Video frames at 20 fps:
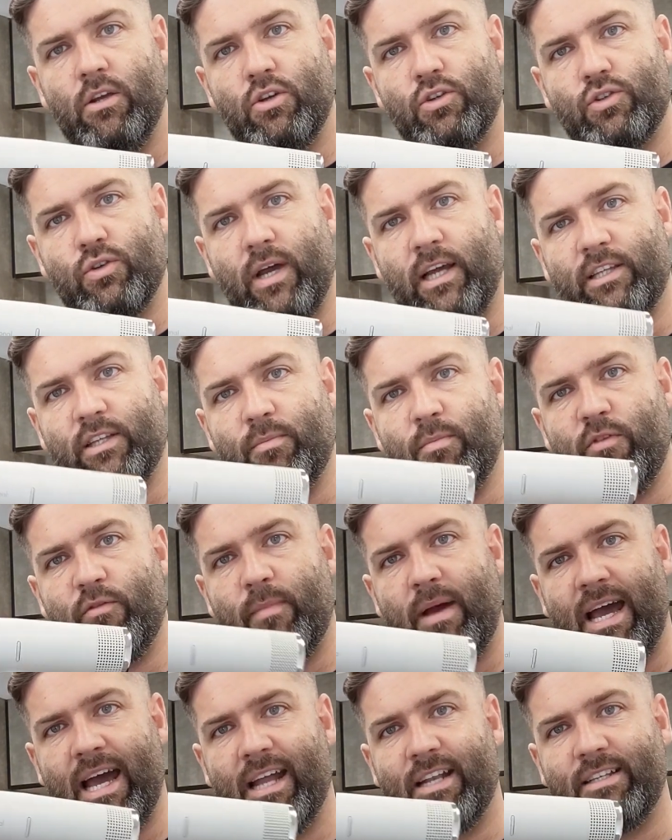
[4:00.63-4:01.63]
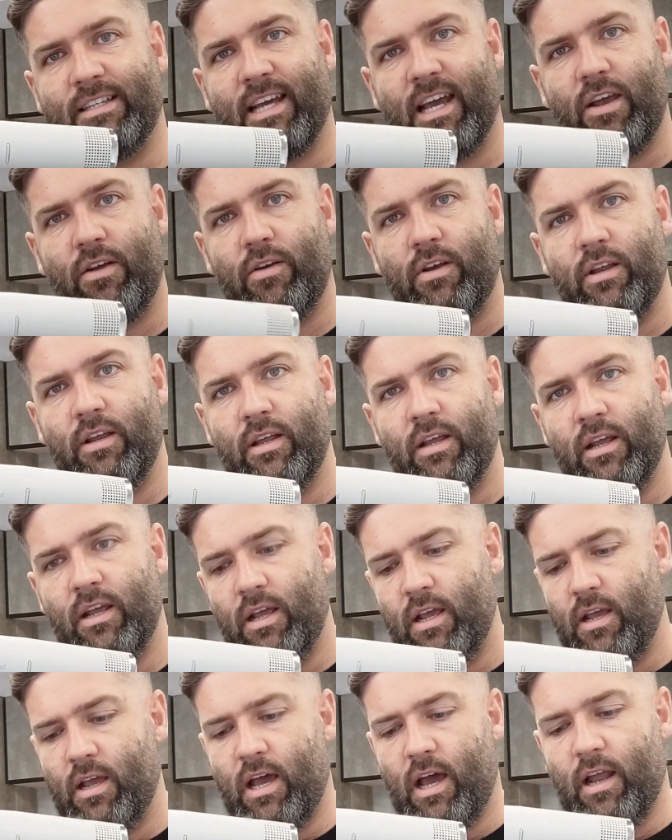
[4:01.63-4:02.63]
so I had to move my hand down,
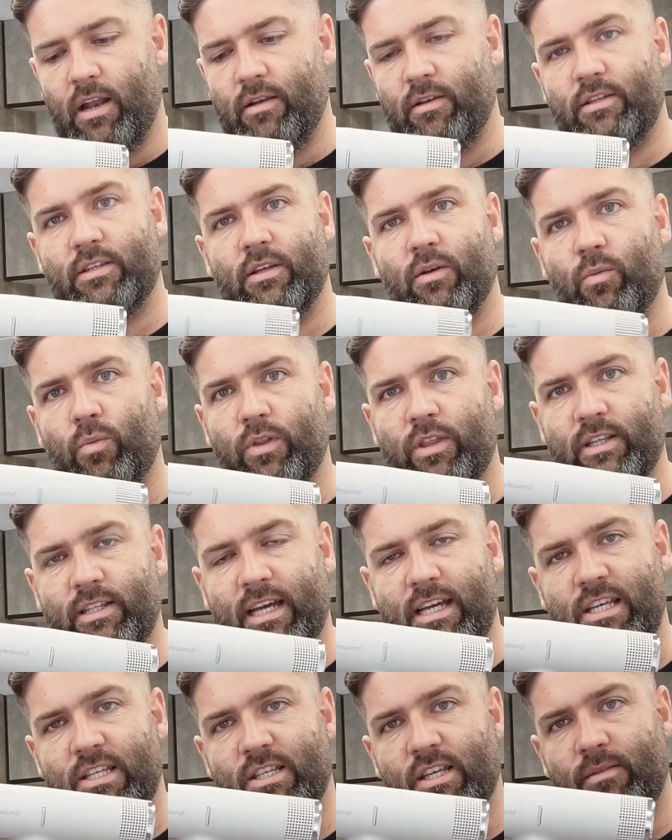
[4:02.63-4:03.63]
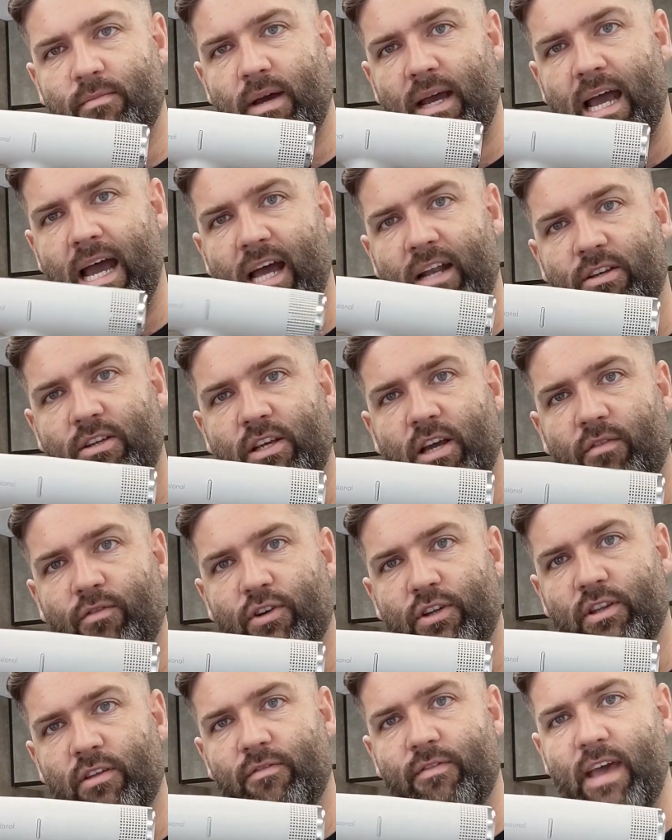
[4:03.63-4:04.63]
and with the Dyson my hand
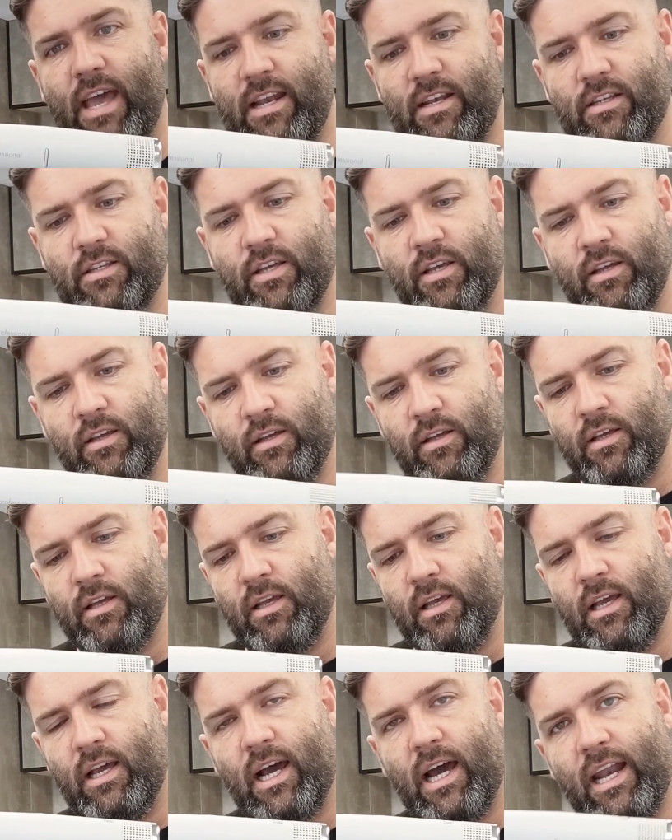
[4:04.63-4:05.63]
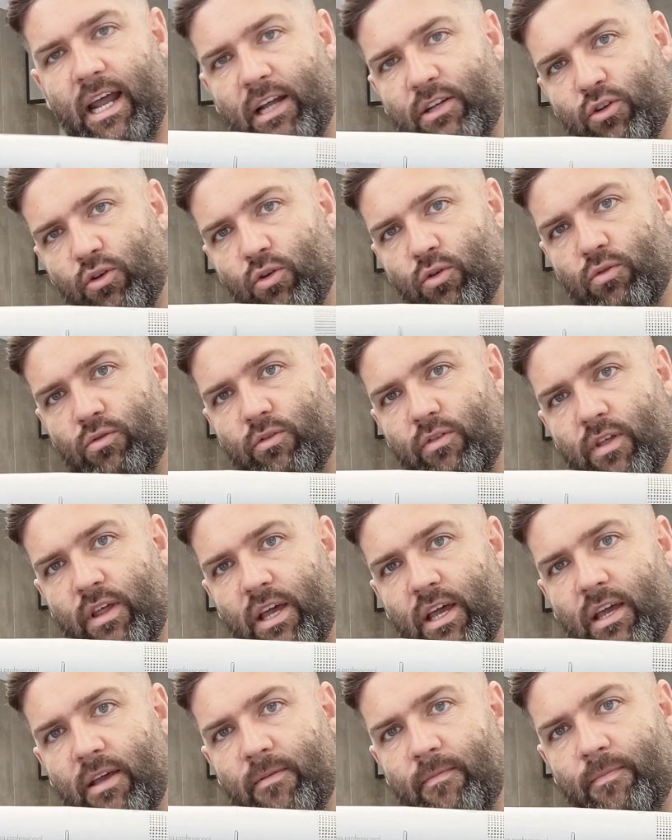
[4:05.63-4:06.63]
covered the vent and I had to hold
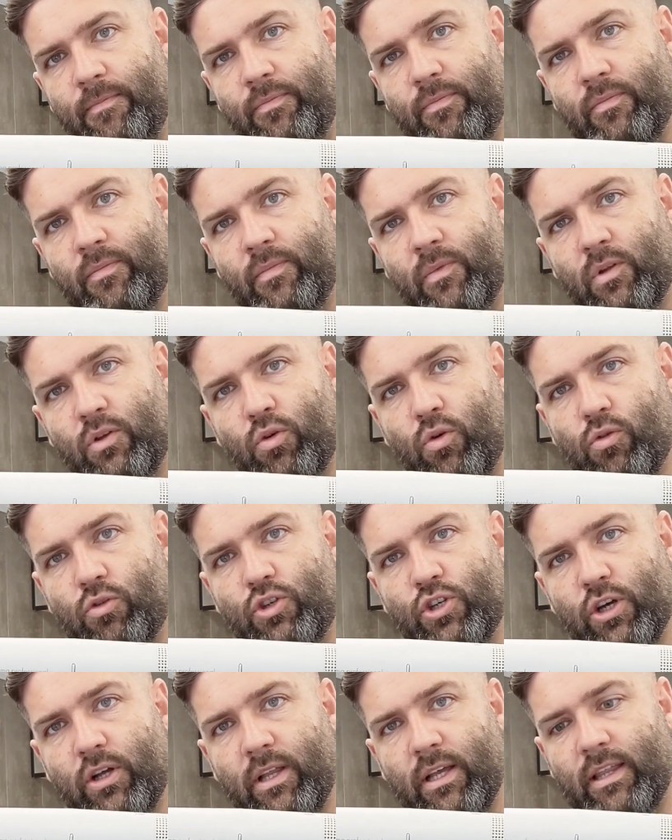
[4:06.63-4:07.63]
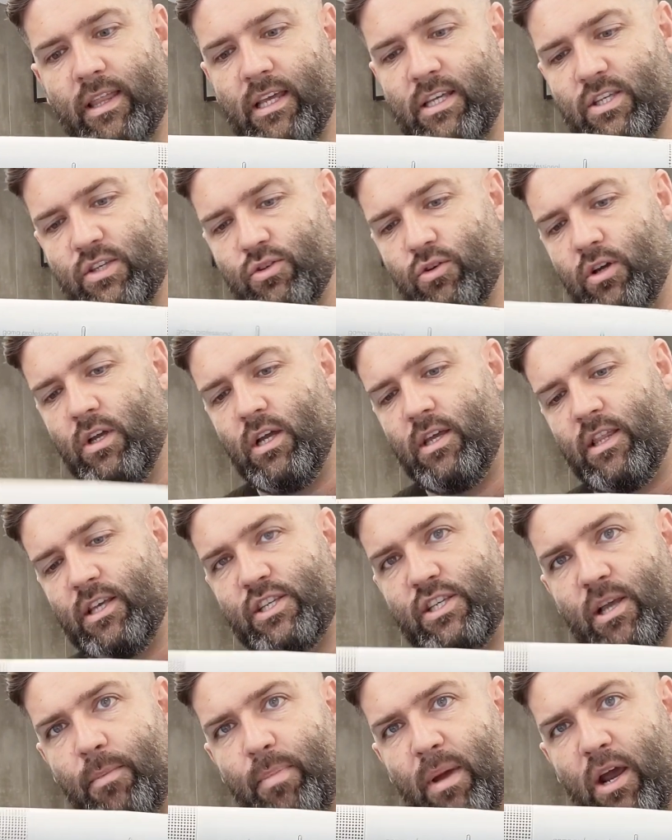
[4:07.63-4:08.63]
the cold shot like this. So this
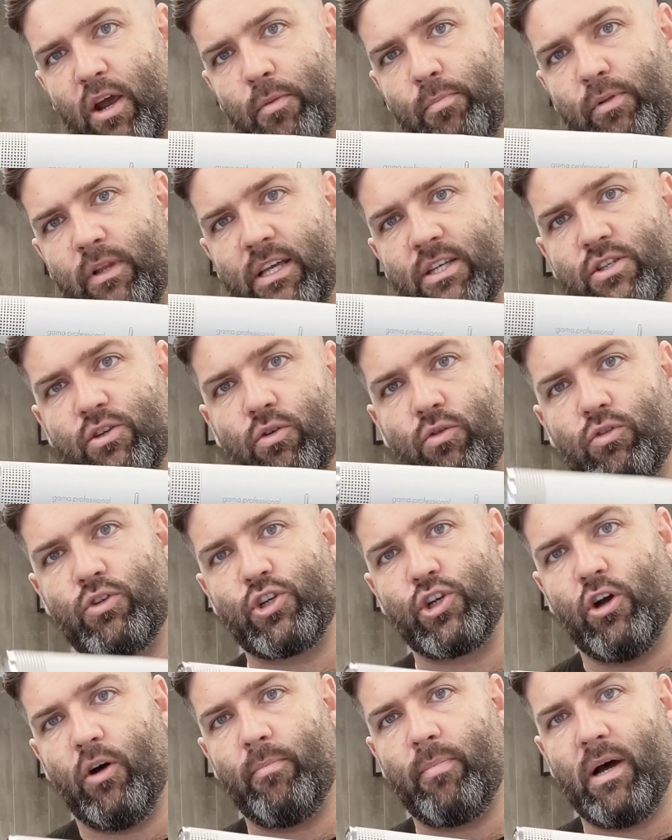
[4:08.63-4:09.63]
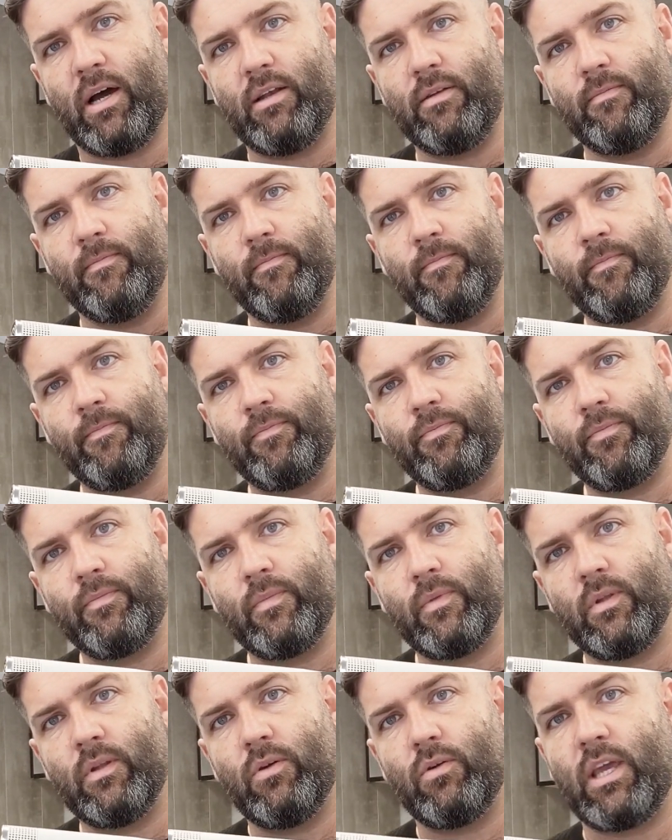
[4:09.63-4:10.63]
is a better placed cold shot button.
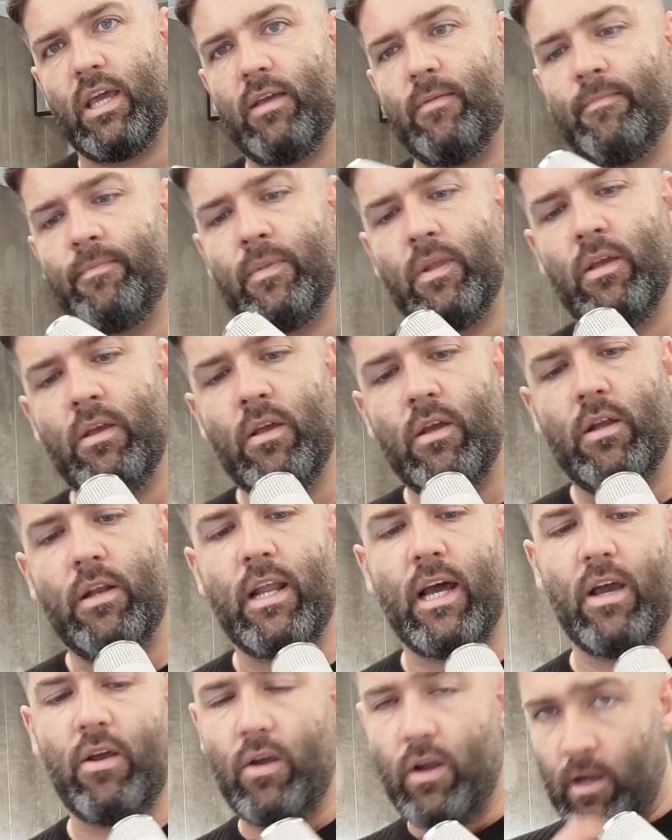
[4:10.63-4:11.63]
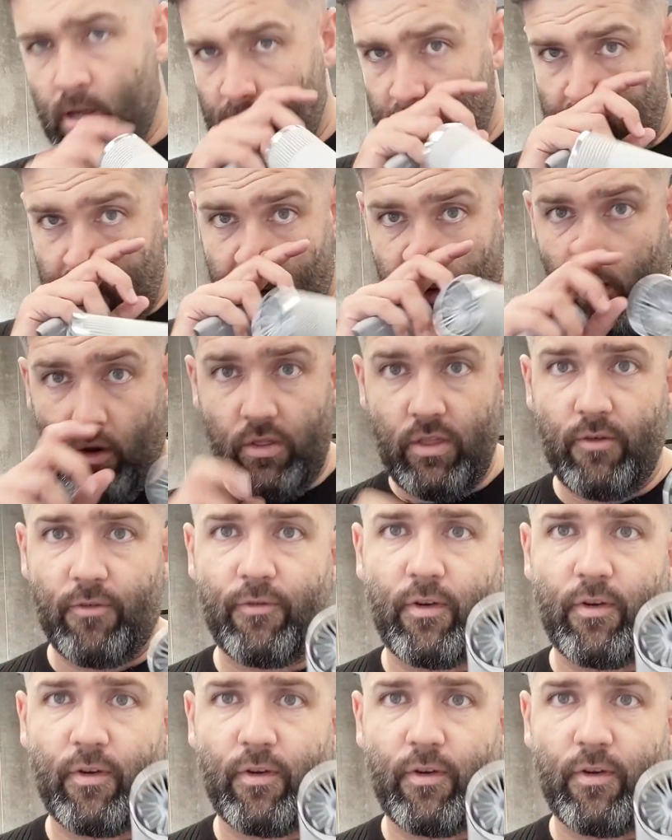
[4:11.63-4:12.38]
Okay, now on the